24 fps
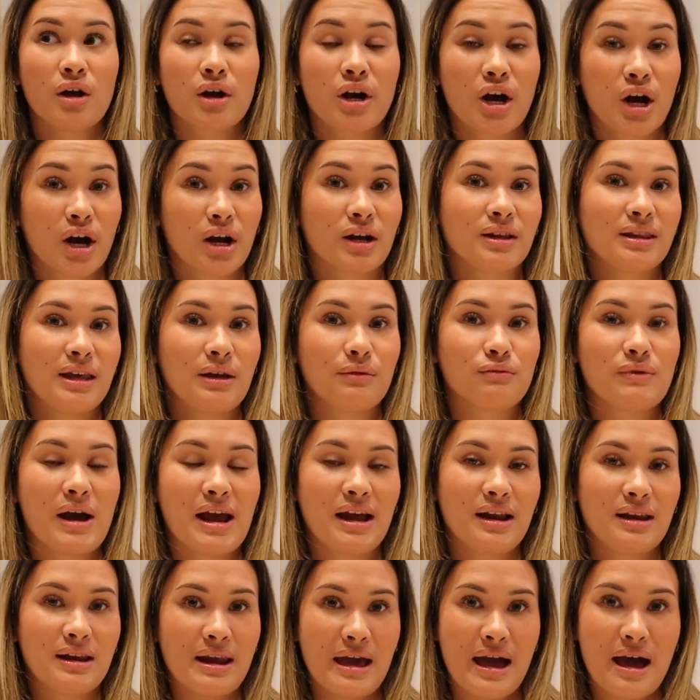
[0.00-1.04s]
currently
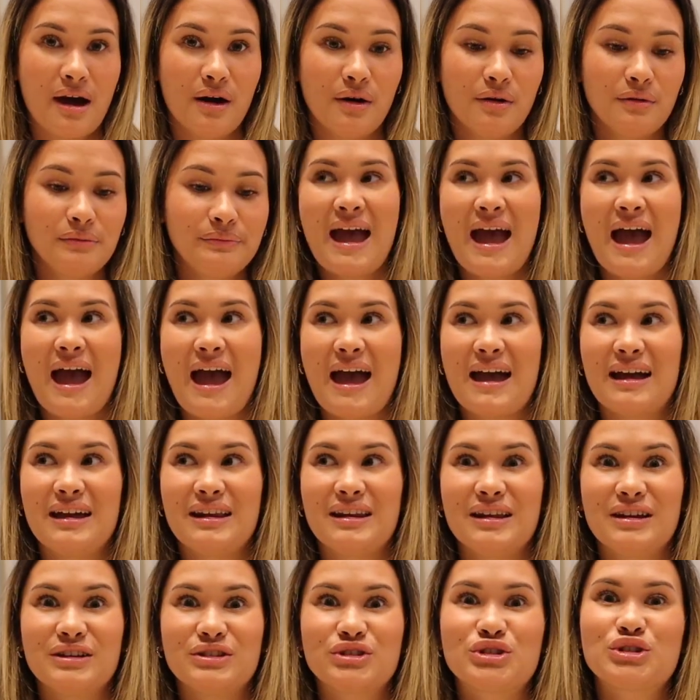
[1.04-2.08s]
right now,
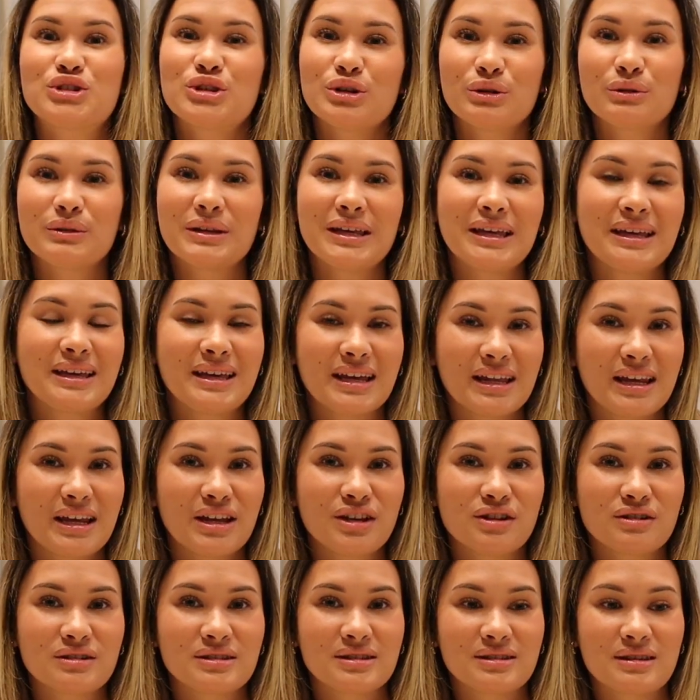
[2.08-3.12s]
and truly
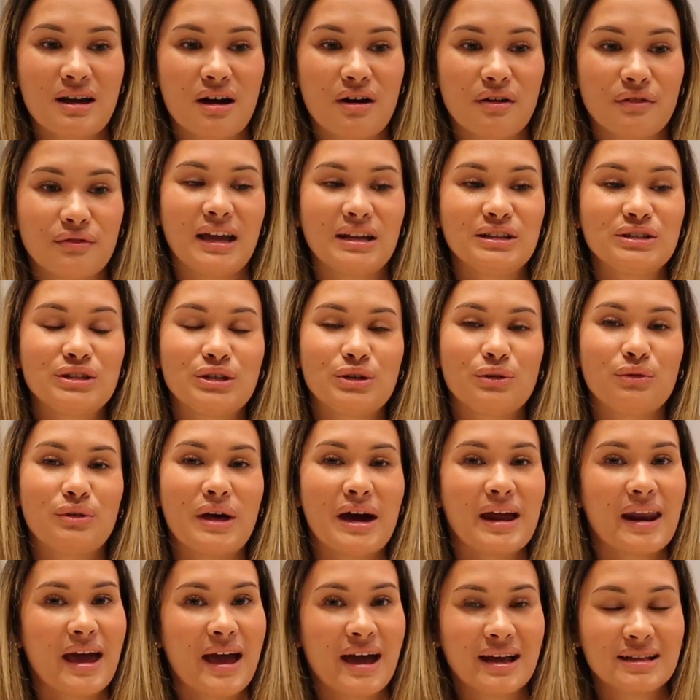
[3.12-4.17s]
getting yourself into
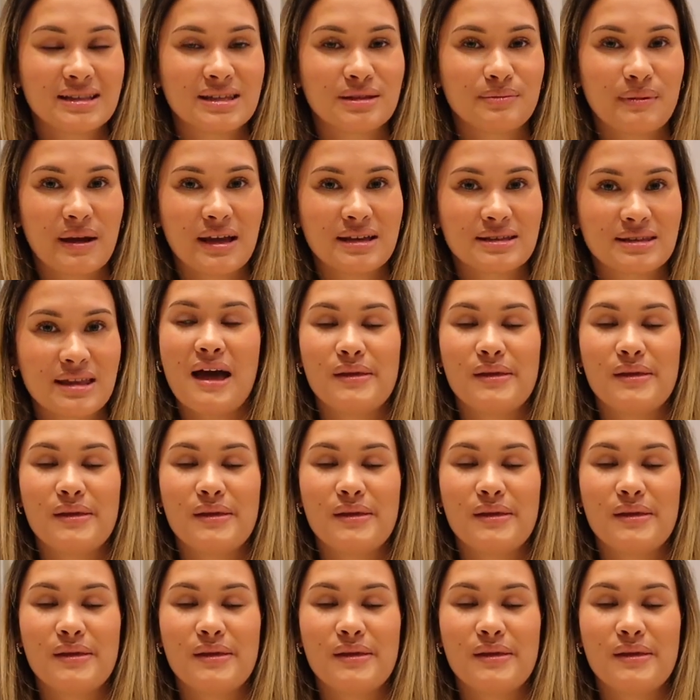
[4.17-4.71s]
that headspace,